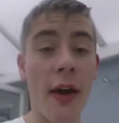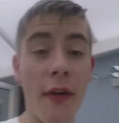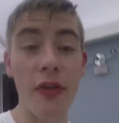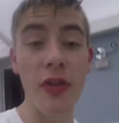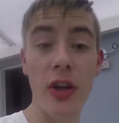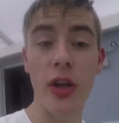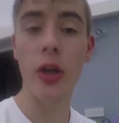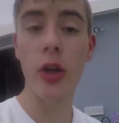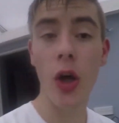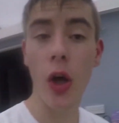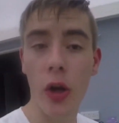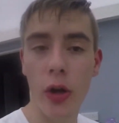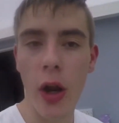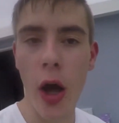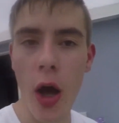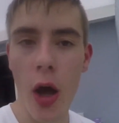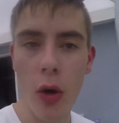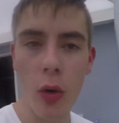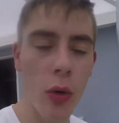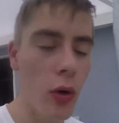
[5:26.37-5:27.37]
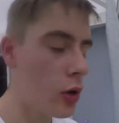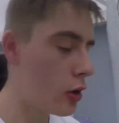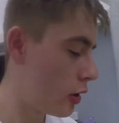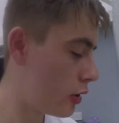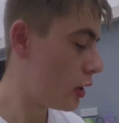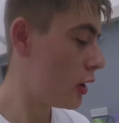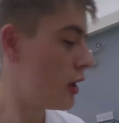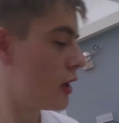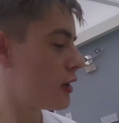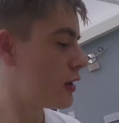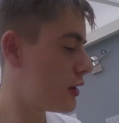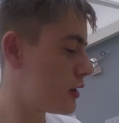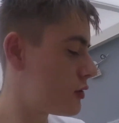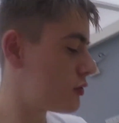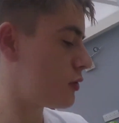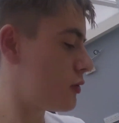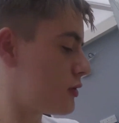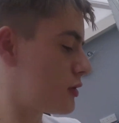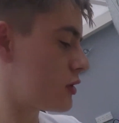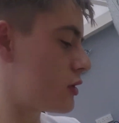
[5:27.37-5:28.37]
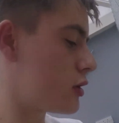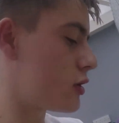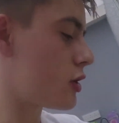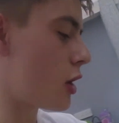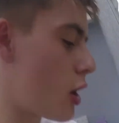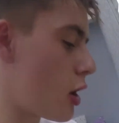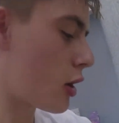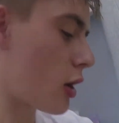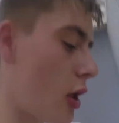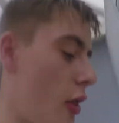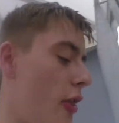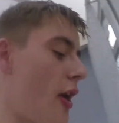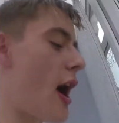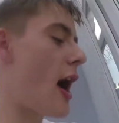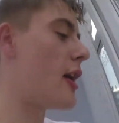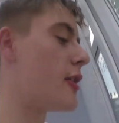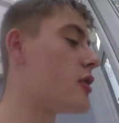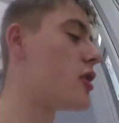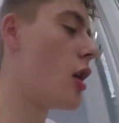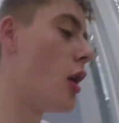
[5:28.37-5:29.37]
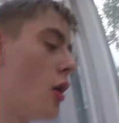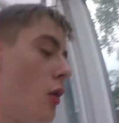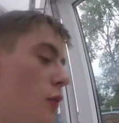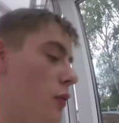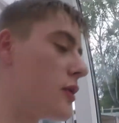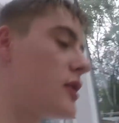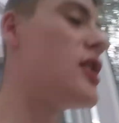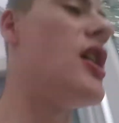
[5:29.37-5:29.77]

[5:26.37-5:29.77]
If you did not know, this was the dog that was